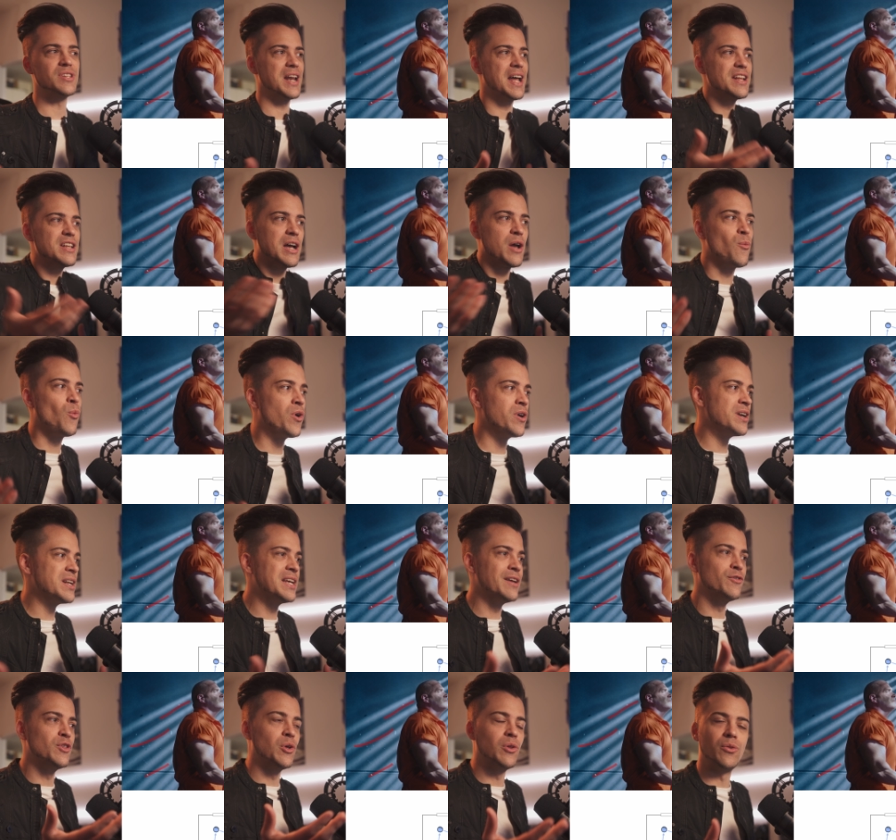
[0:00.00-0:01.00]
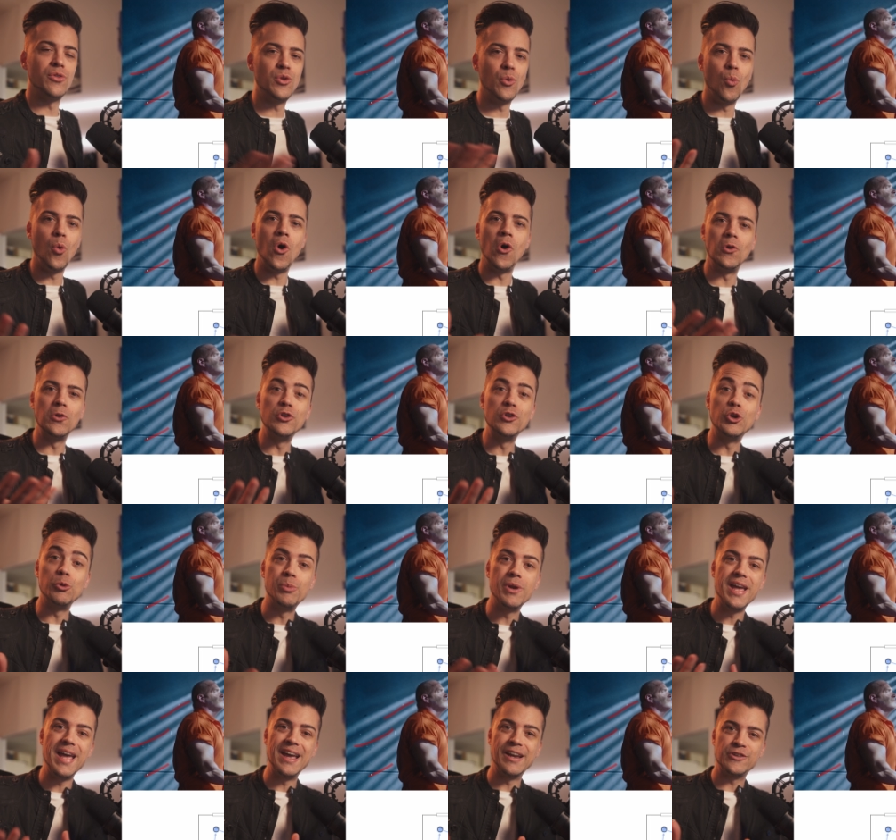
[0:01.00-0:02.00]
I wanted to give the wall a little bit
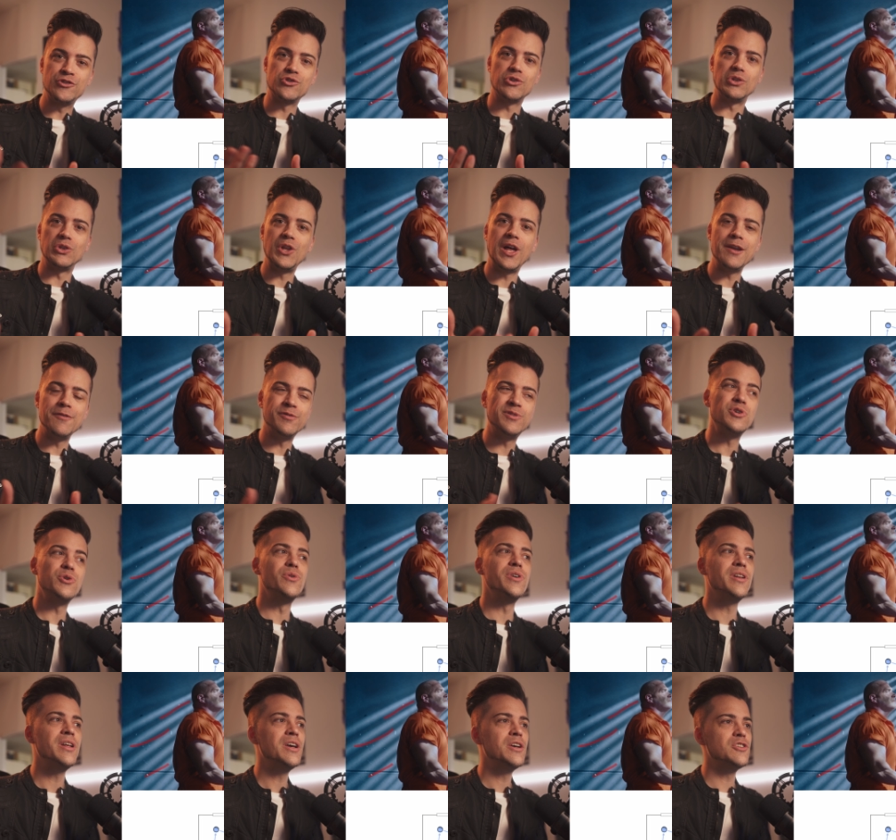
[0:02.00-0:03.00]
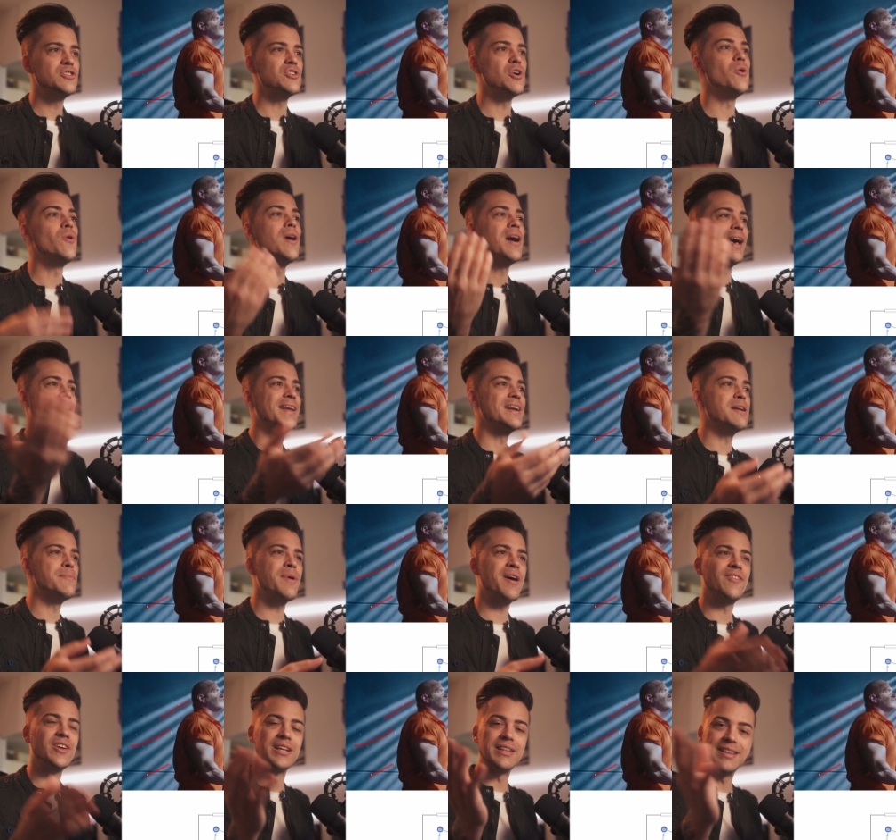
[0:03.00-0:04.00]
of extra life to it, so I ended up
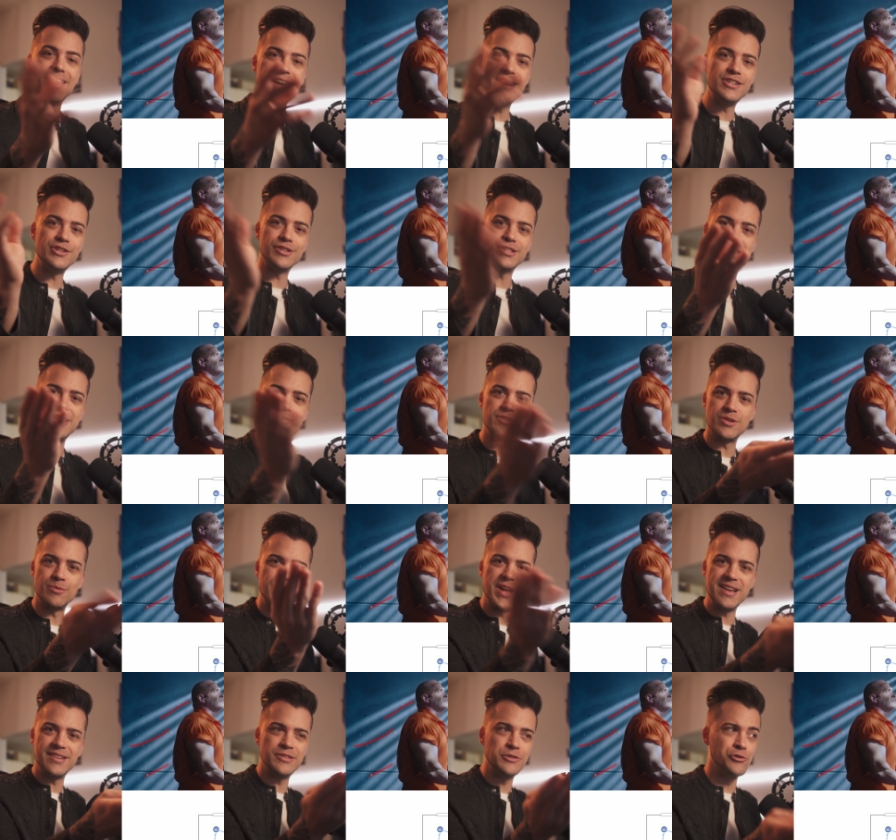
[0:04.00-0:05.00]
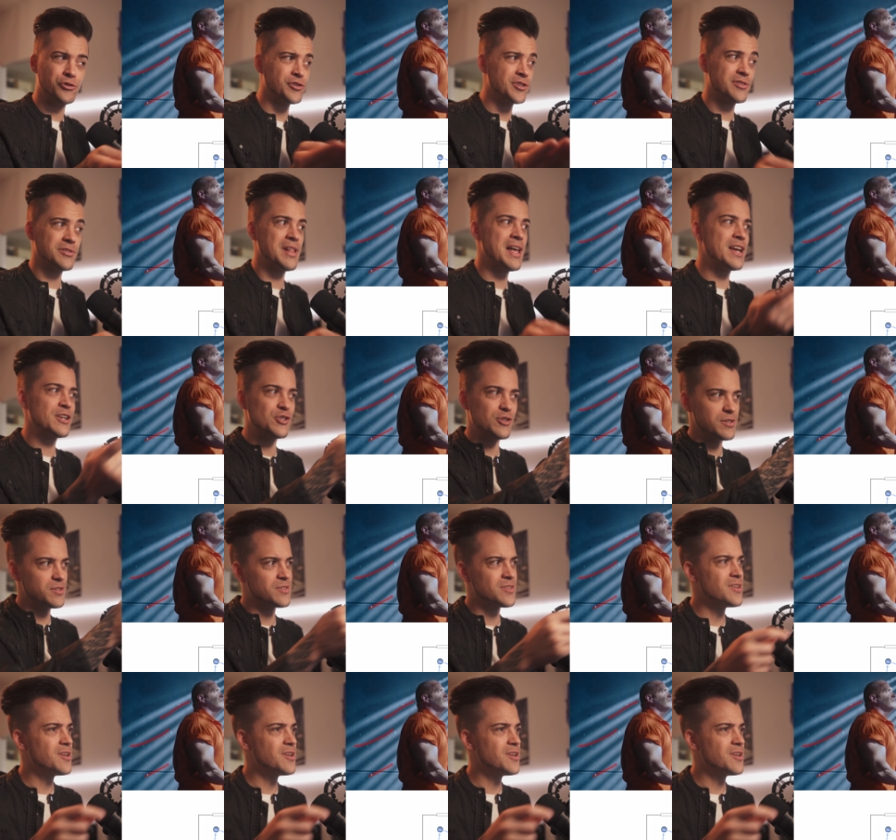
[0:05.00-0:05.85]
having a light just give some nice little slashes